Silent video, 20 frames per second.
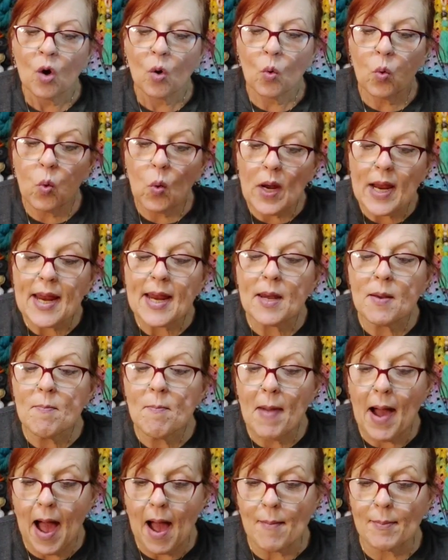
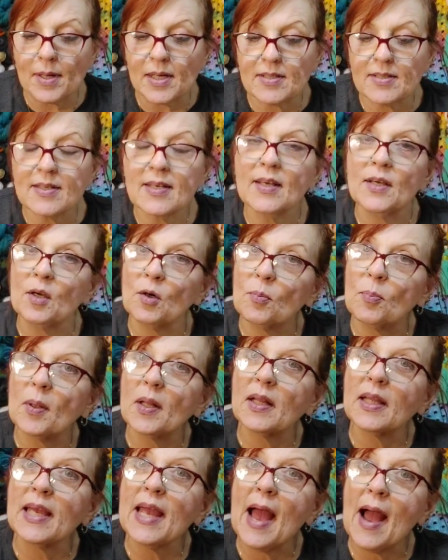Queen Momma's
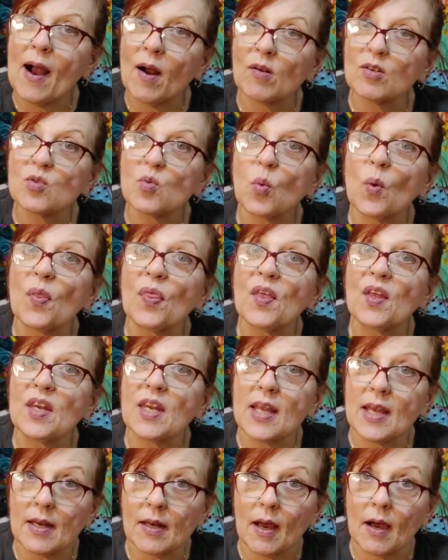Hillbilly House with
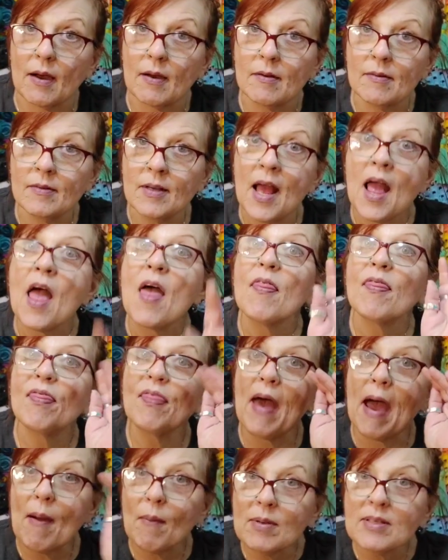Anita.
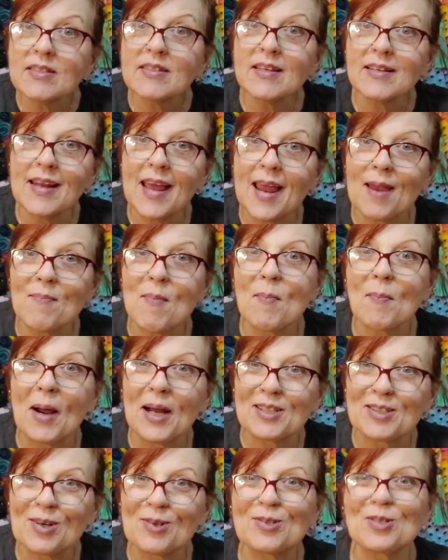That was the name. Remember
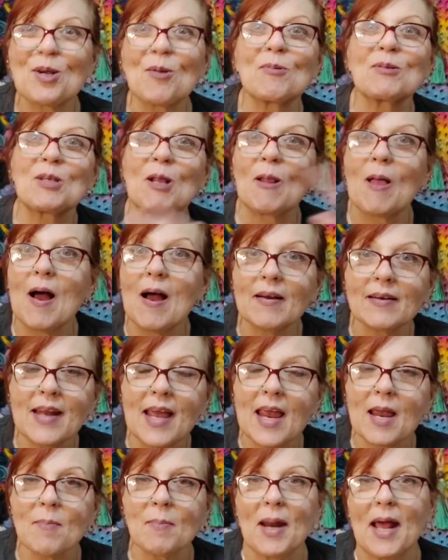I told you it was a long
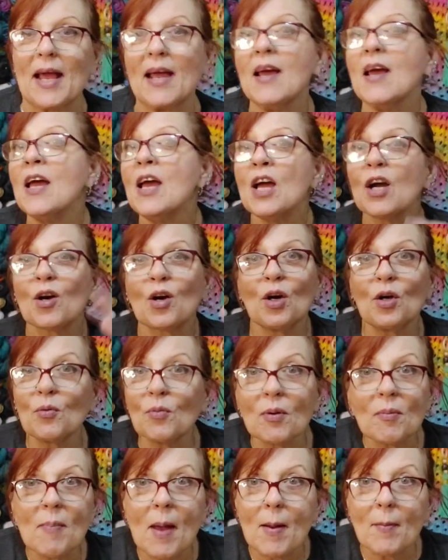name and I
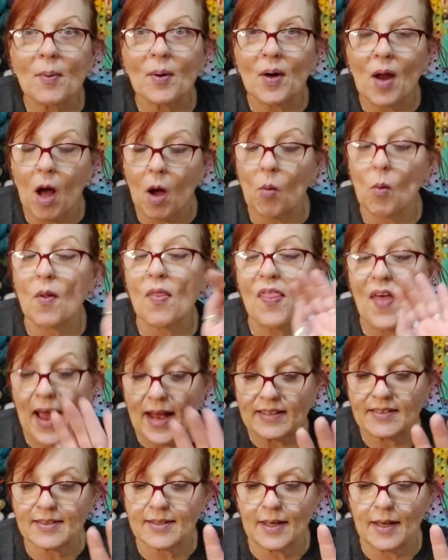couldn't remember it all. Well,
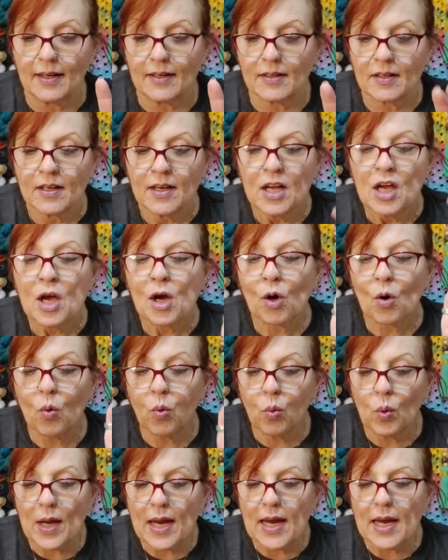that's it.
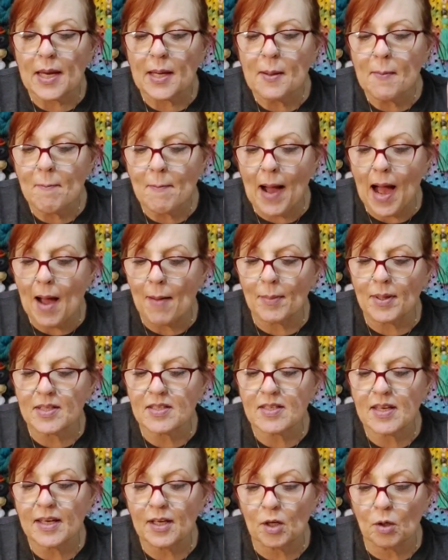Queen
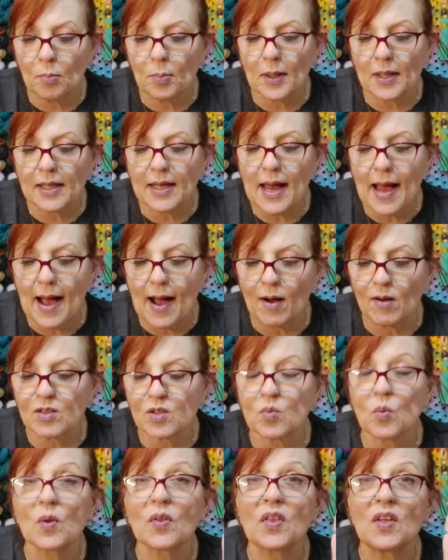Momma's Hillbilly
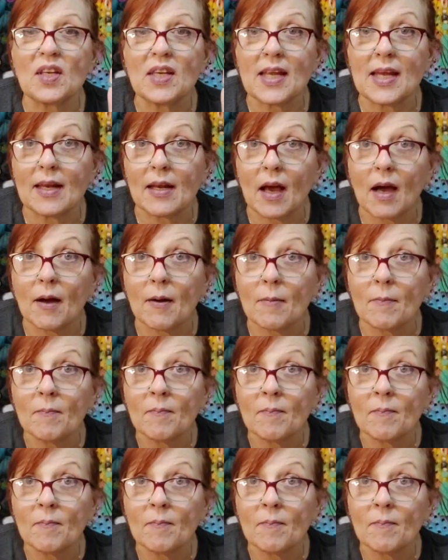House with Anita.